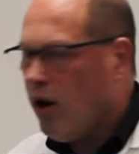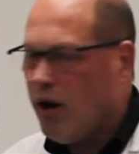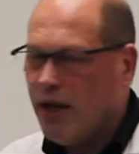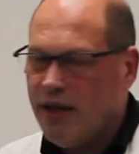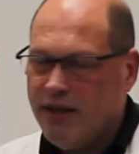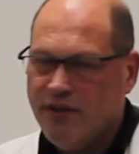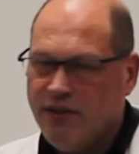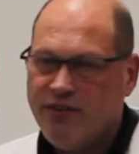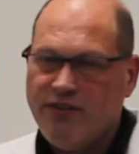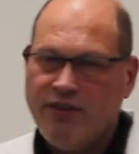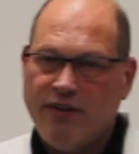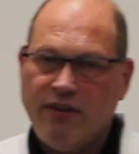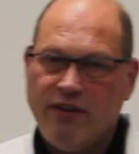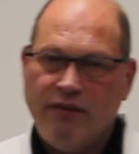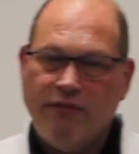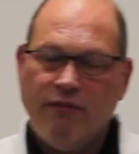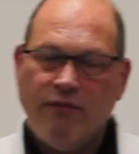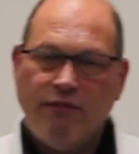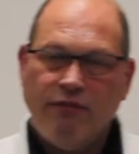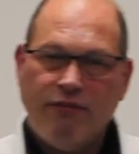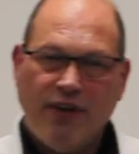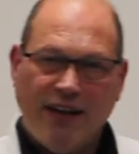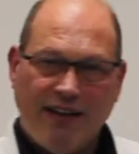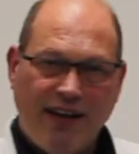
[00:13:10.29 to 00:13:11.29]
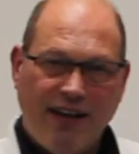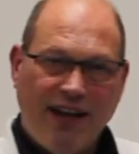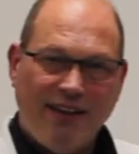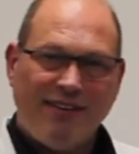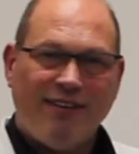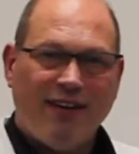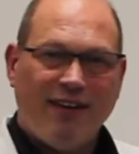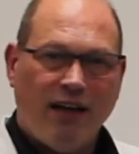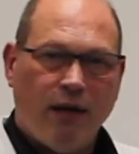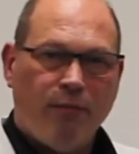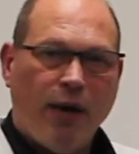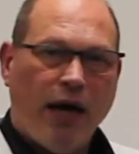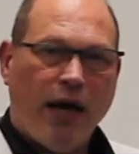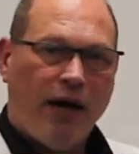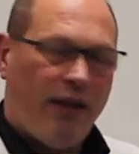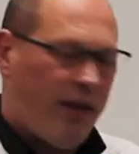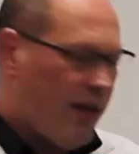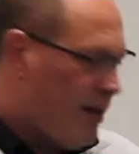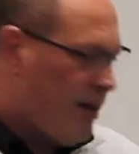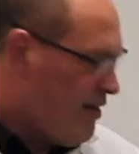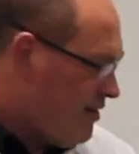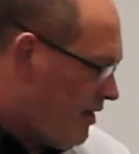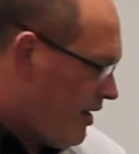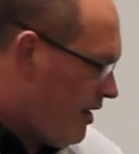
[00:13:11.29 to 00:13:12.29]
is fantastic about
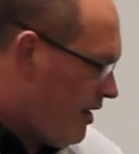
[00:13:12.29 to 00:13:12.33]
this